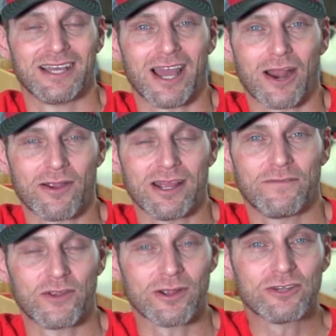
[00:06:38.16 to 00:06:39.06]
All right,
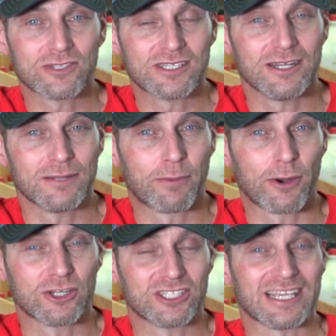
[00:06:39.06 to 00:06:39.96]
if you're interested in
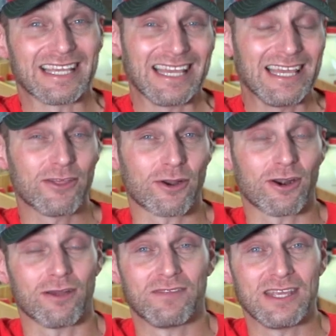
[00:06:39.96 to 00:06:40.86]
purchasing either
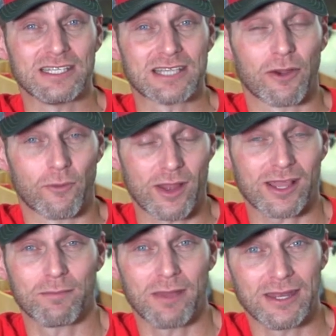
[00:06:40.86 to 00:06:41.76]
of these
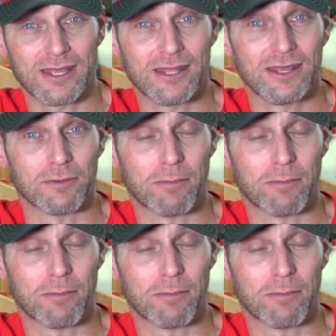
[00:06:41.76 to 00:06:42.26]
recommended